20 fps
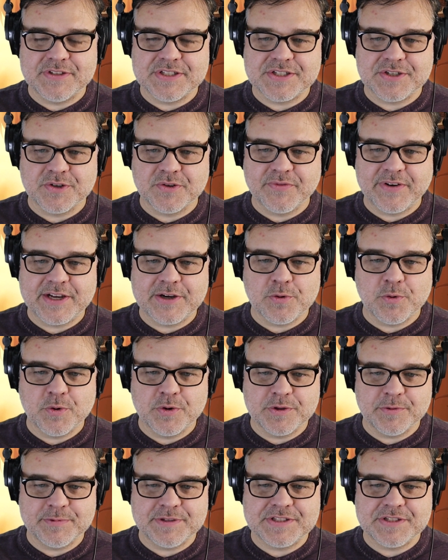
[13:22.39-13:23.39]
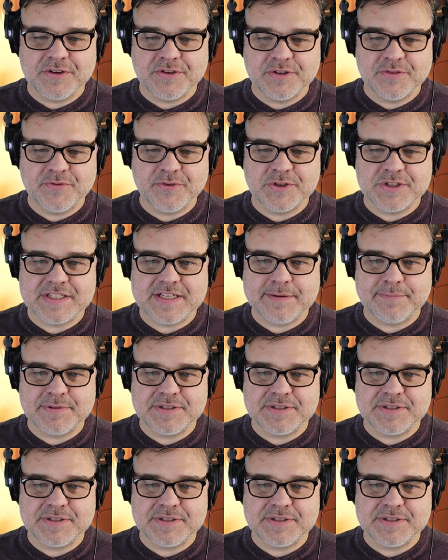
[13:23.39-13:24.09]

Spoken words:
of the Survey Corps that we saw in the first